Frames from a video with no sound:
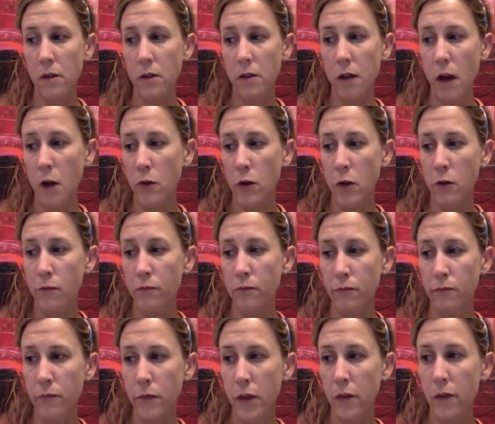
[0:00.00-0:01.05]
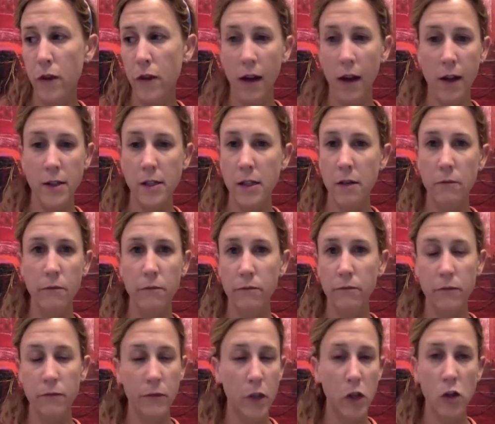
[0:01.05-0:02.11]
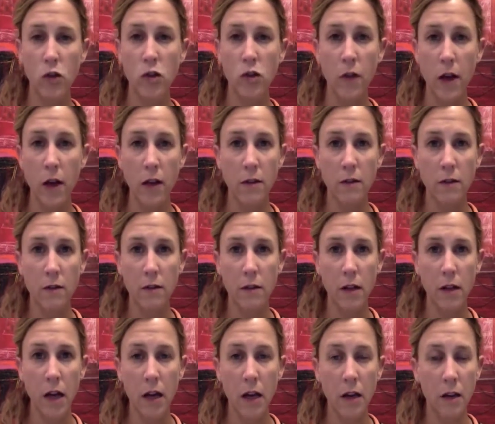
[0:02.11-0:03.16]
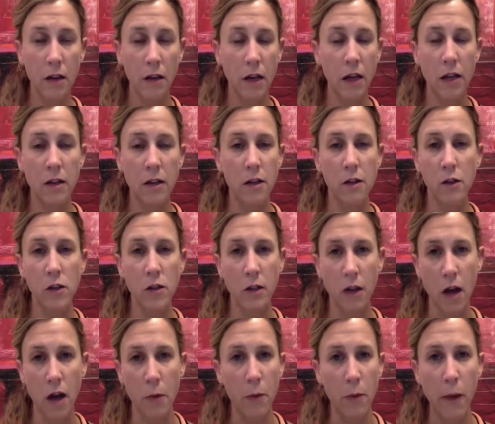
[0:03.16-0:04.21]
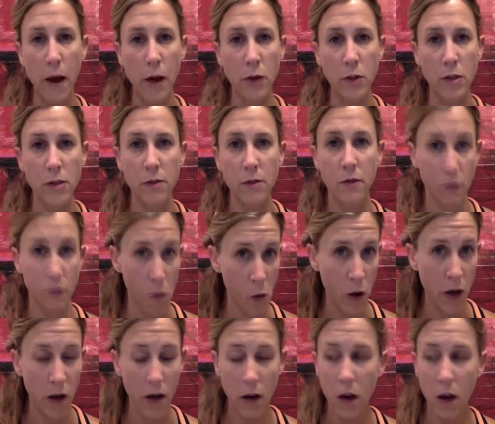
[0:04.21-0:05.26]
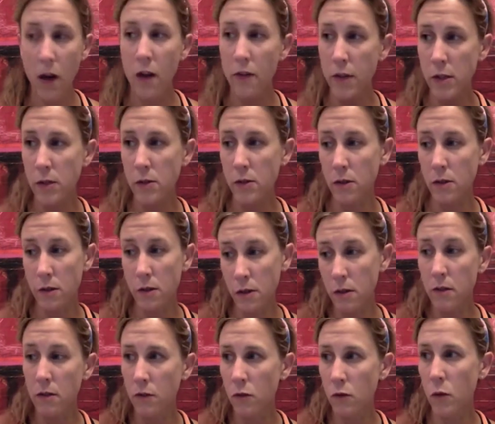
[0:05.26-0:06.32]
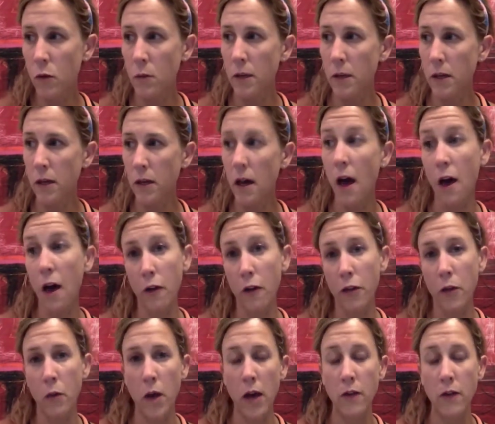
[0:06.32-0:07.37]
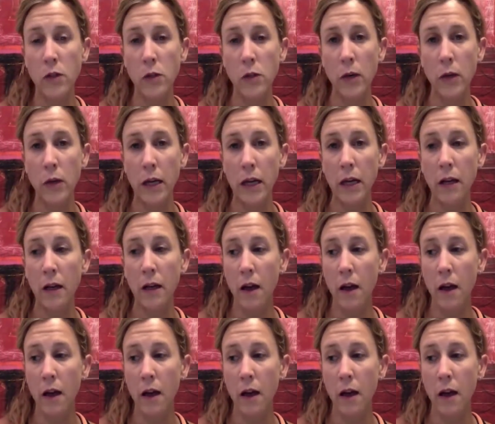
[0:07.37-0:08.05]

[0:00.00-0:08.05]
I don't know, if you had some huge event and you needed to lose a couple pounds for it, this would be a healthy way of doing it.